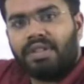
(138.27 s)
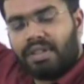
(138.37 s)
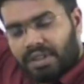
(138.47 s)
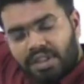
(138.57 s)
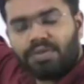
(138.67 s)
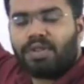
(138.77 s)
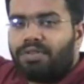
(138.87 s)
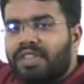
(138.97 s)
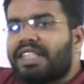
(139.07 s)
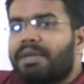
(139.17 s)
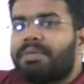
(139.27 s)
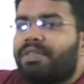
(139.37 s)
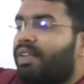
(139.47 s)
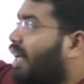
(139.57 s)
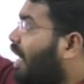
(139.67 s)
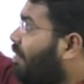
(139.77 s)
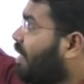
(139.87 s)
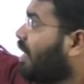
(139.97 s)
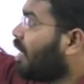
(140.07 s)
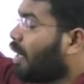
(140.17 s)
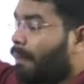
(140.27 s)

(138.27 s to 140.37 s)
this is for the first time that we are having a